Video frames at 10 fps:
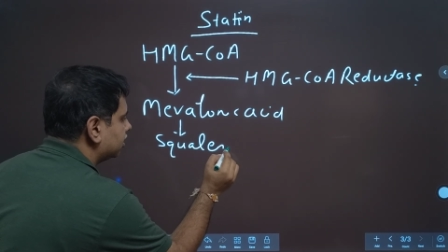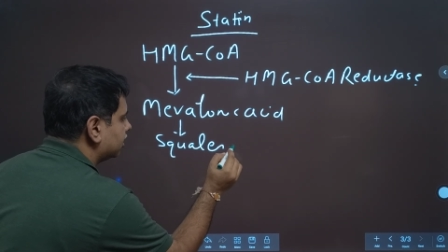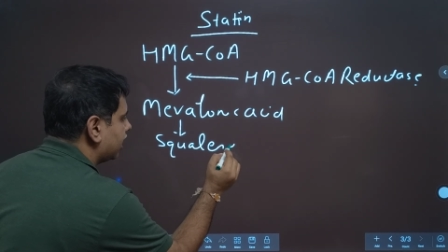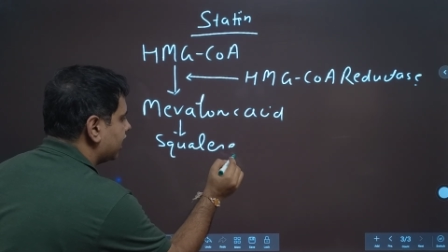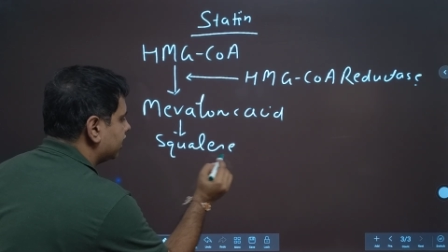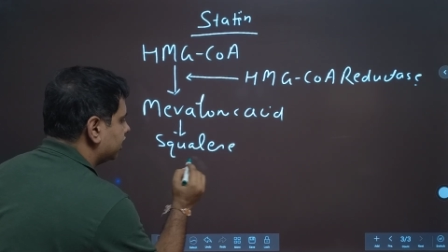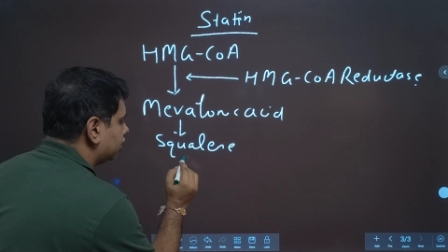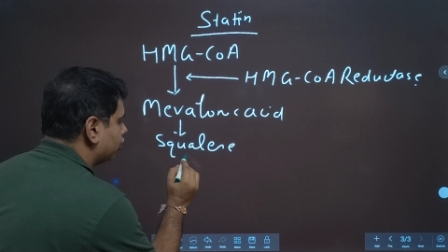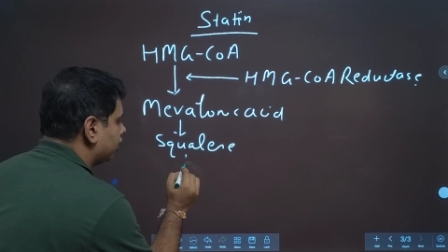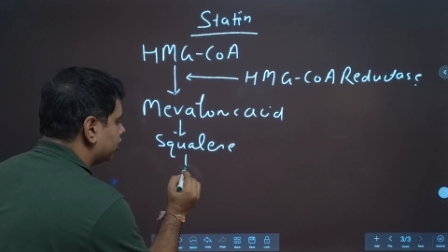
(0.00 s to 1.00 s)
then
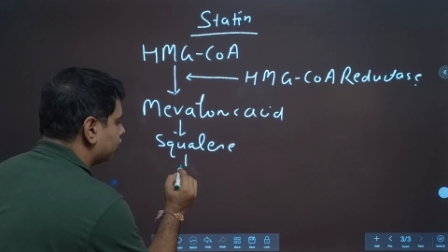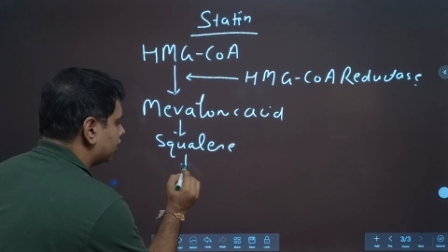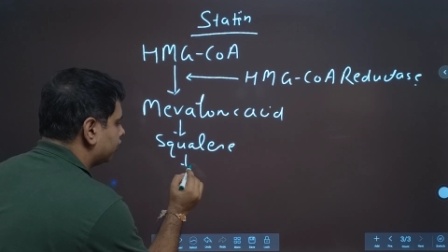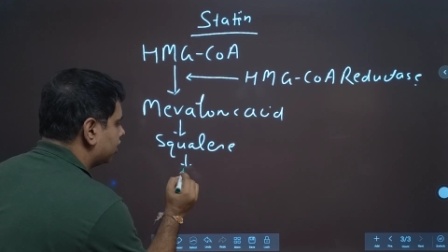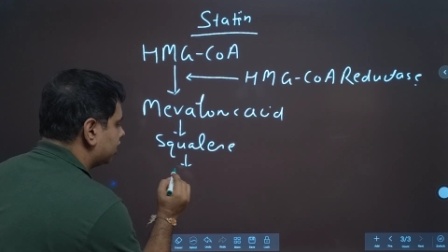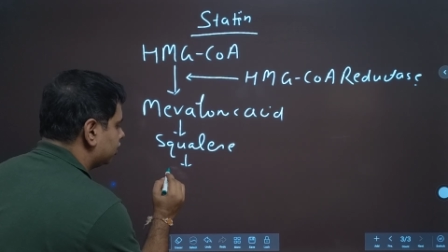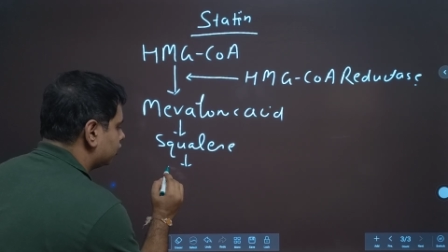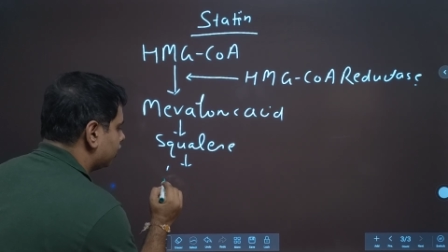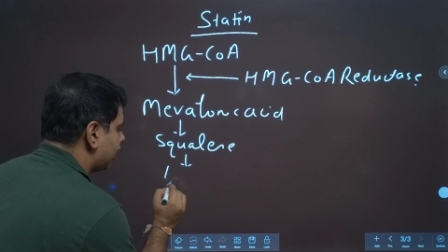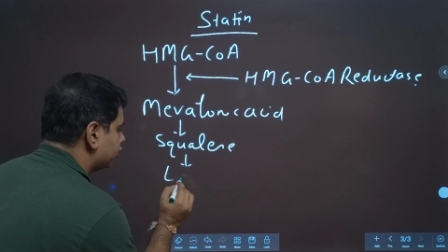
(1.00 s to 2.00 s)
it going to convert
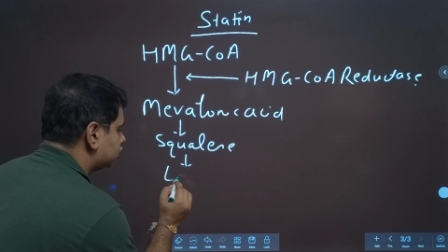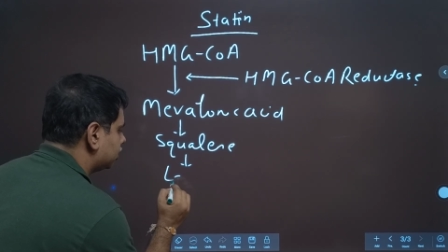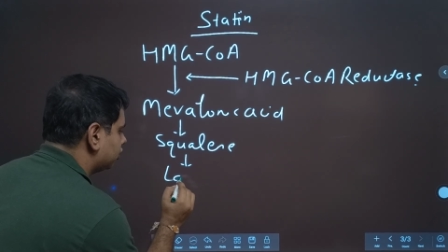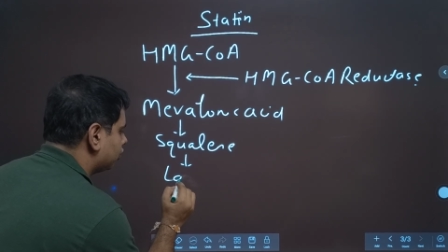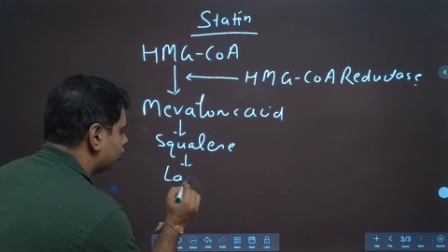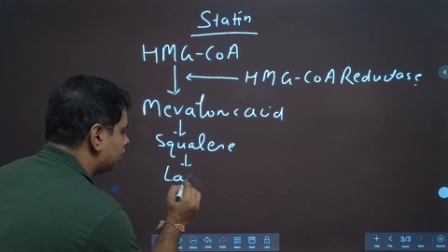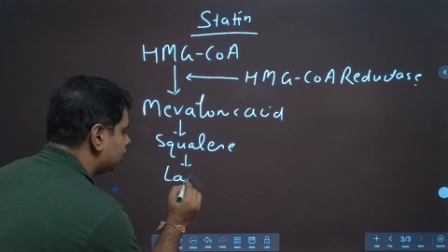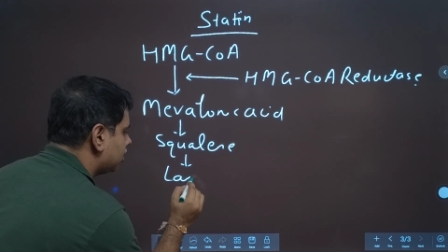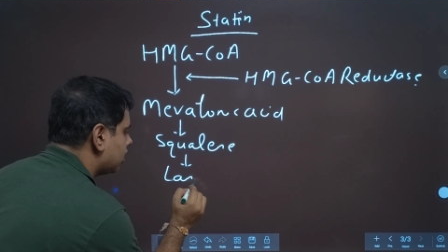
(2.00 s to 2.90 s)
into lanosterol,